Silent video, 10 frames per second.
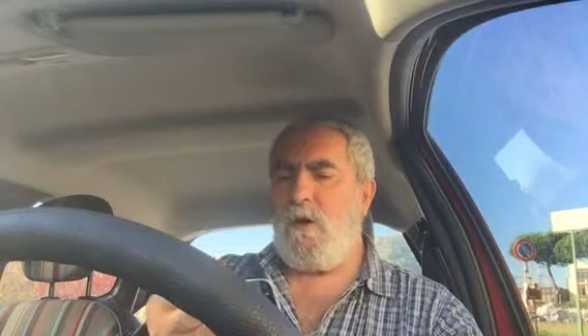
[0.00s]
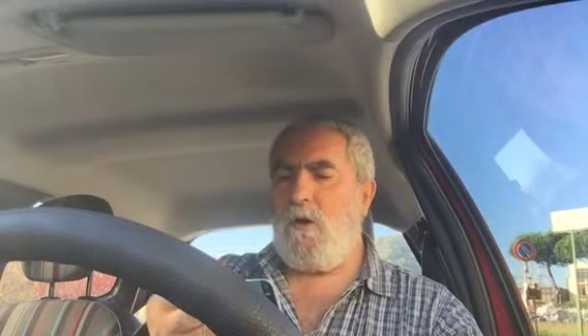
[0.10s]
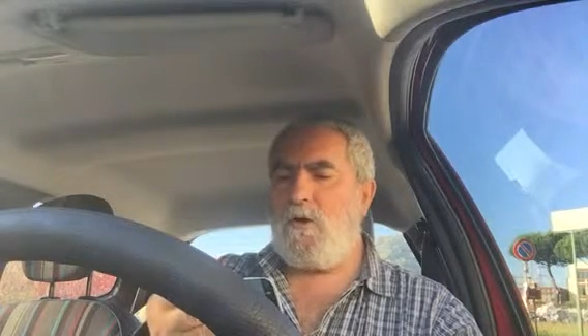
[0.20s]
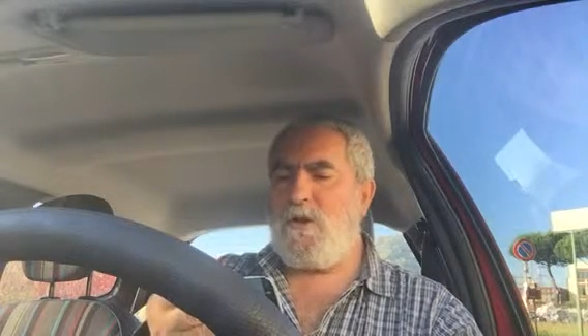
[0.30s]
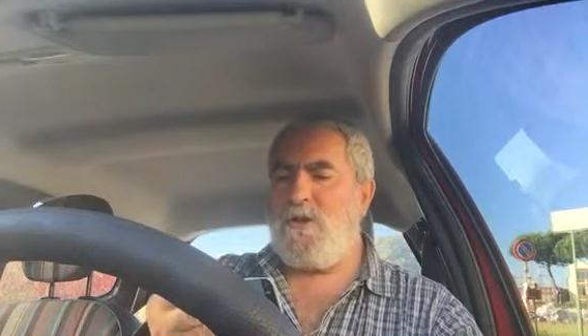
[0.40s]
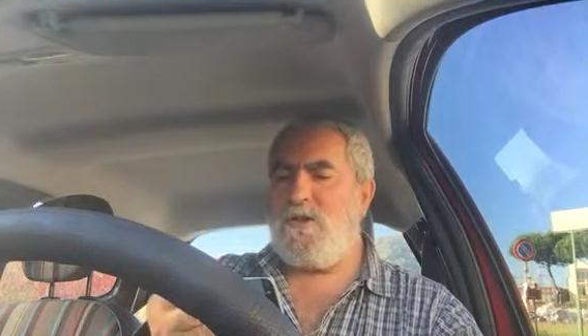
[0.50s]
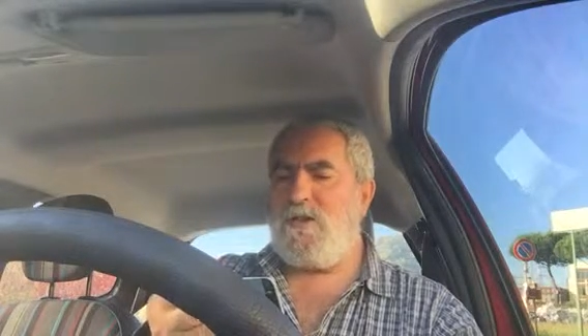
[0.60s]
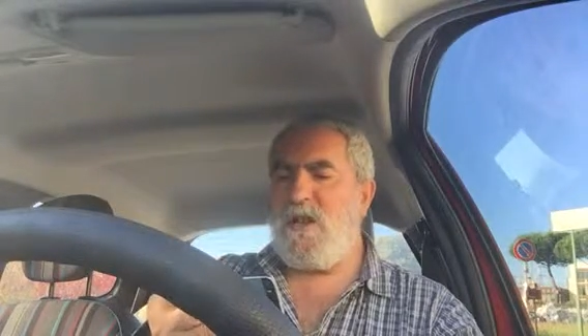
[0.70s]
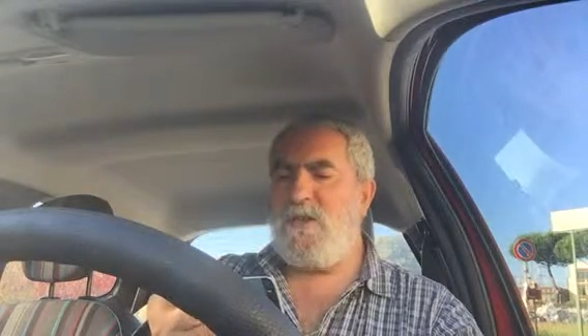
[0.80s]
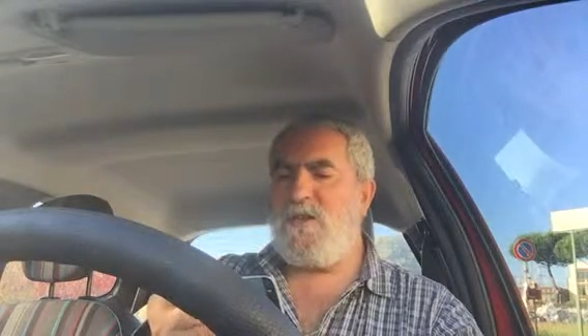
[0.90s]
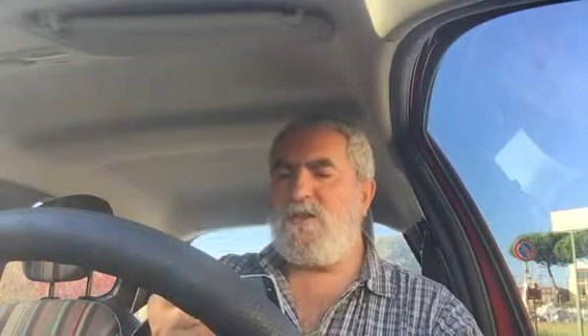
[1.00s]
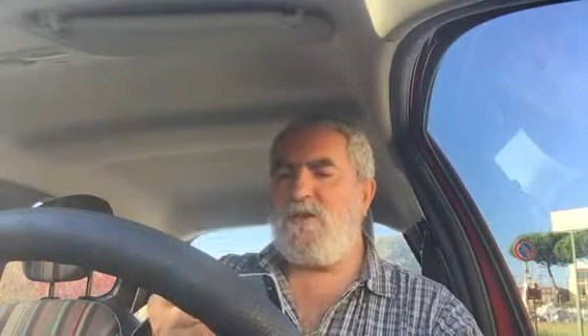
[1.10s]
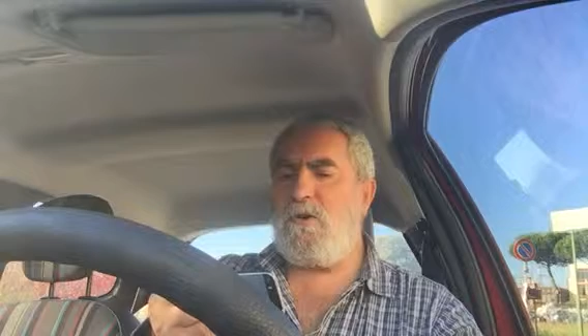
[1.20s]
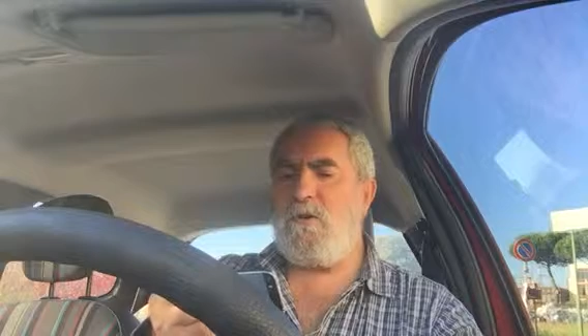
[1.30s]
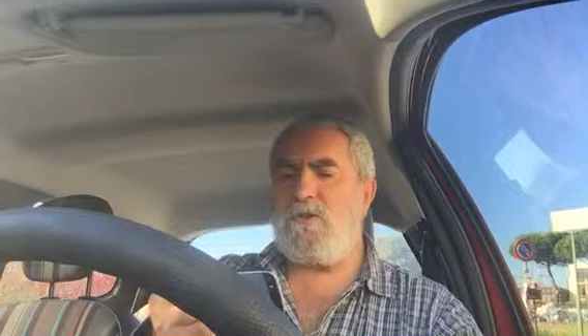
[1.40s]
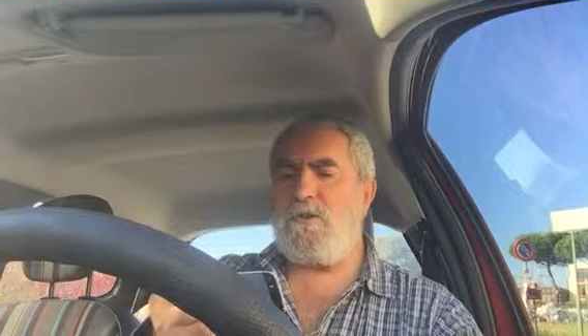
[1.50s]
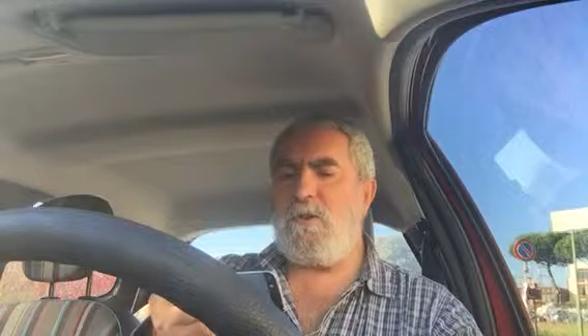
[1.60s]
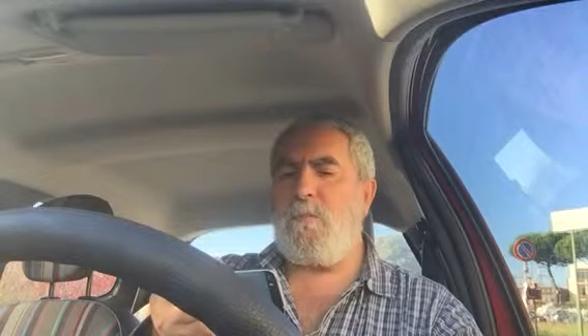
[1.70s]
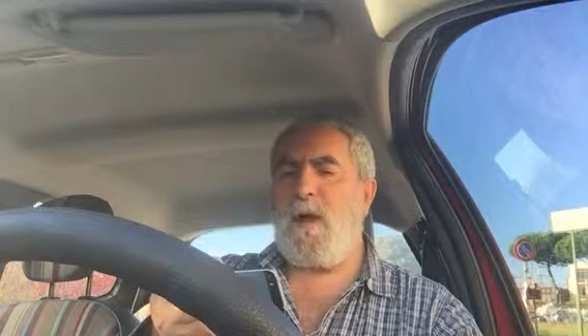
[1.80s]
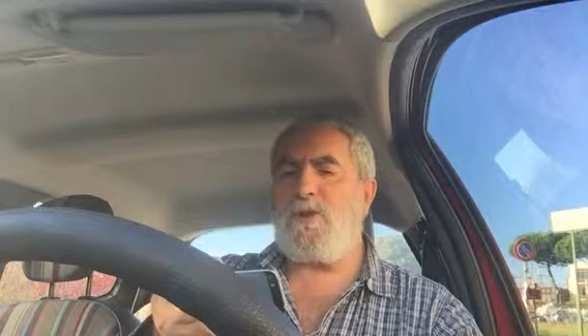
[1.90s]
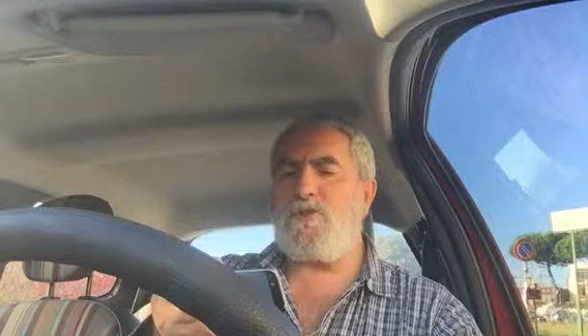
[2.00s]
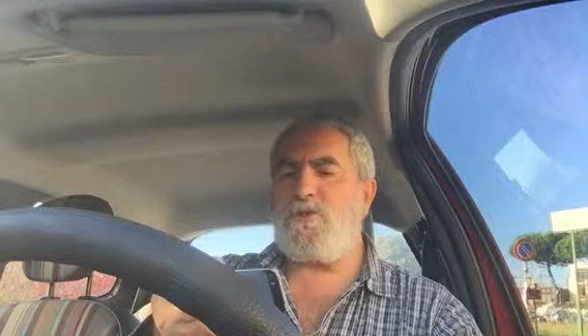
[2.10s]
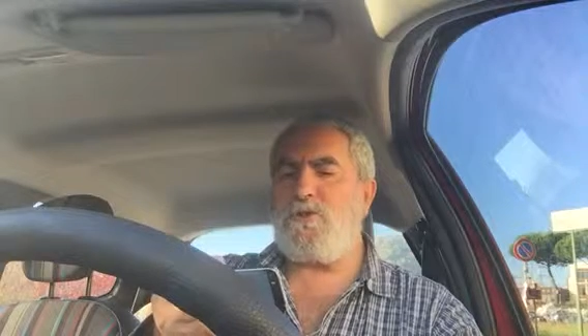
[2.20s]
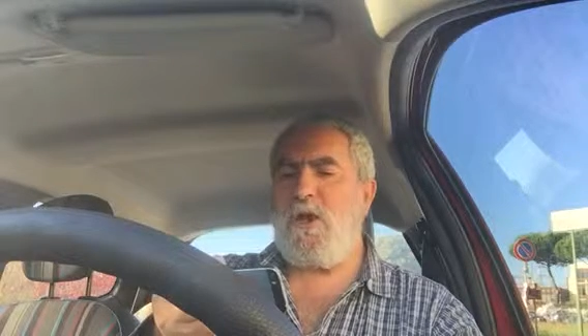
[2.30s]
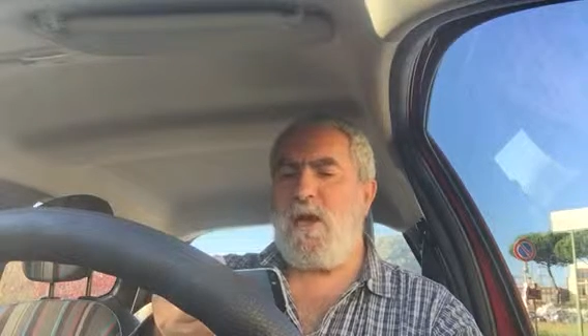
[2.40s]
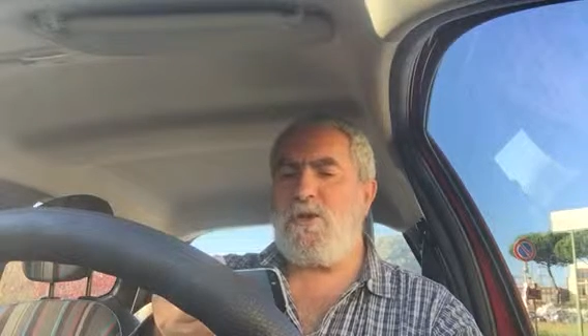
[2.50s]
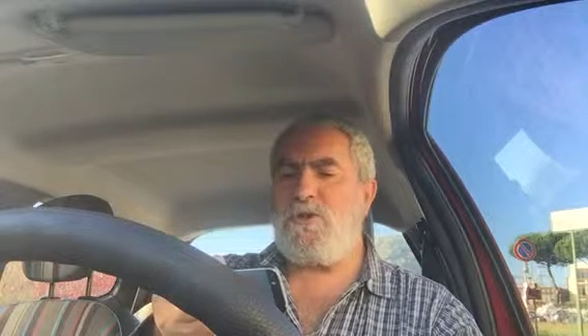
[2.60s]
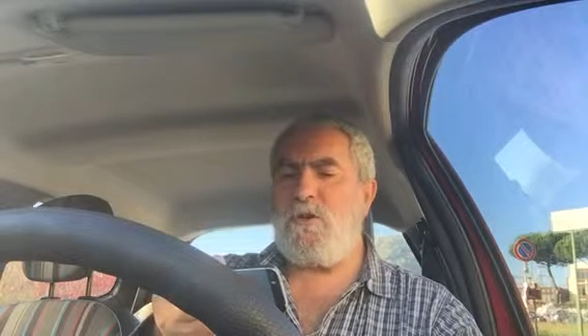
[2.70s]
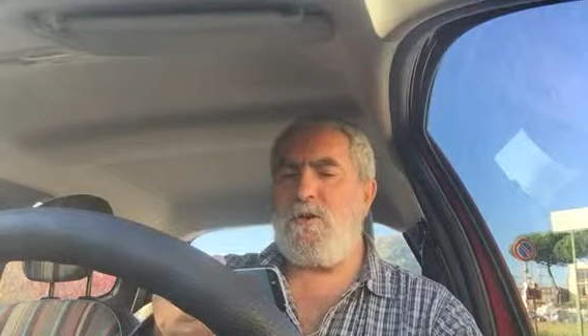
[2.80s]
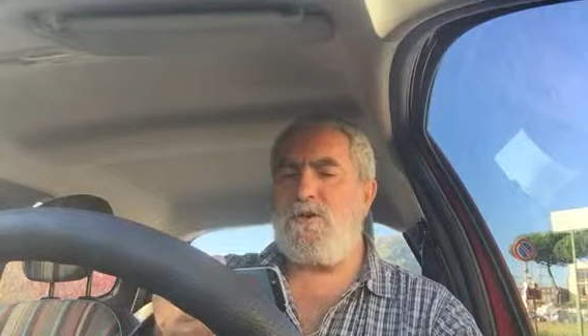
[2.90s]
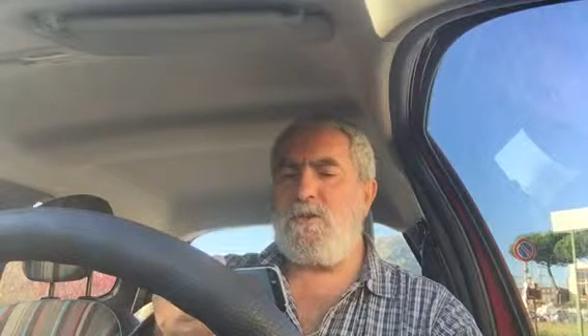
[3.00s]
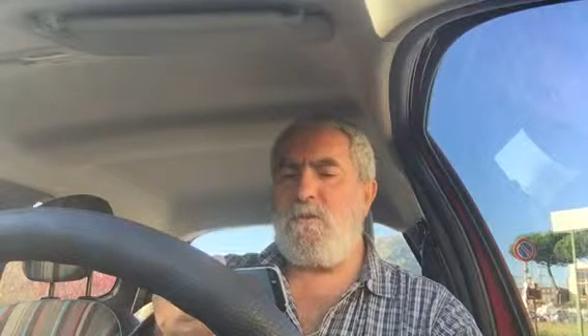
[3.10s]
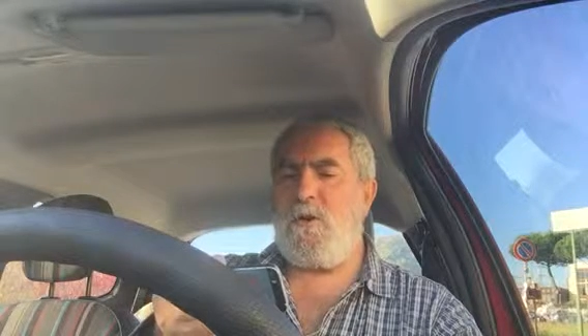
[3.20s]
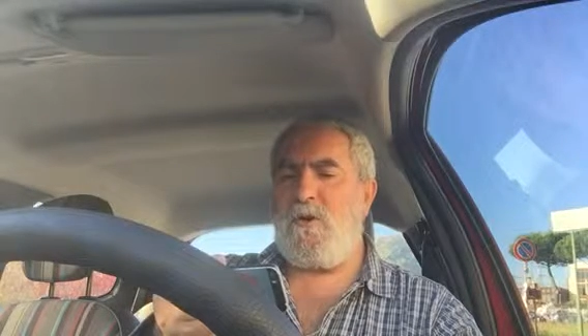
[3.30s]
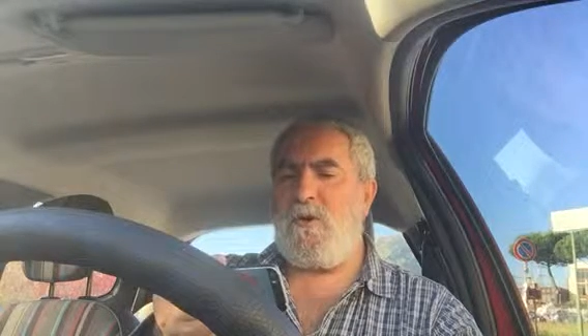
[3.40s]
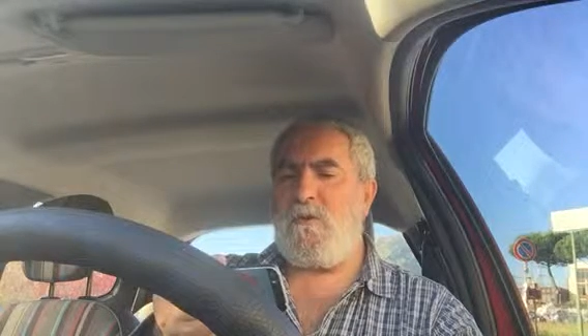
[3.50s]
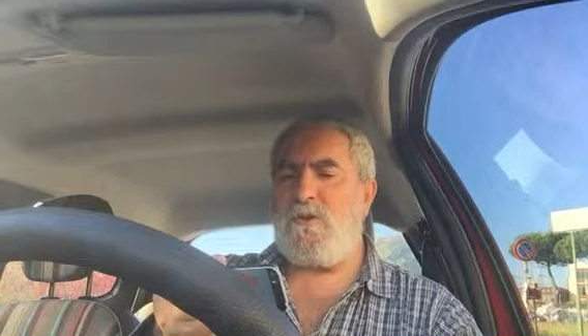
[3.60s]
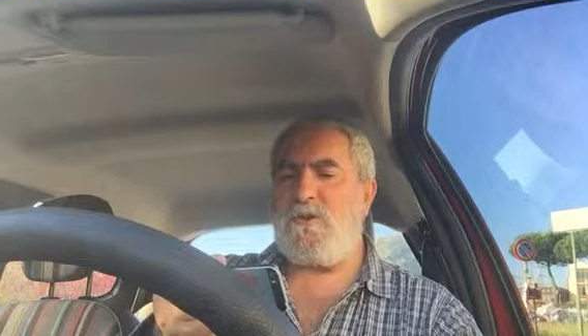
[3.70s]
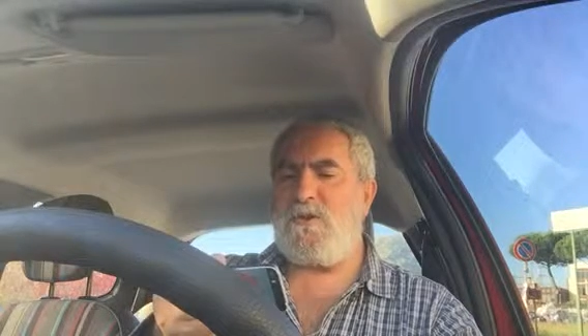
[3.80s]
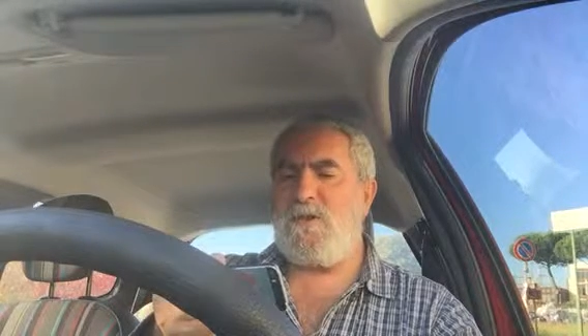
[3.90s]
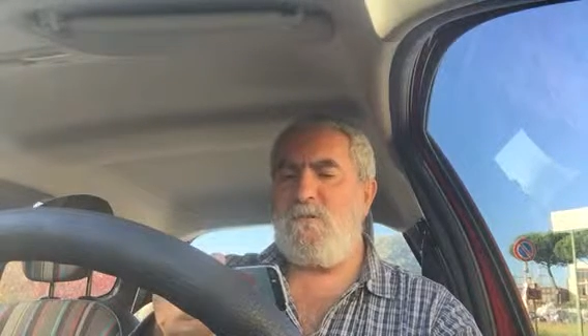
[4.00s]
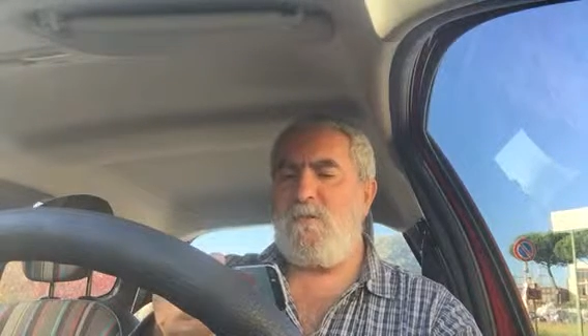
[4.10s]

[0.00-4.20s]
or the incident is caused by dangerous maneuvers,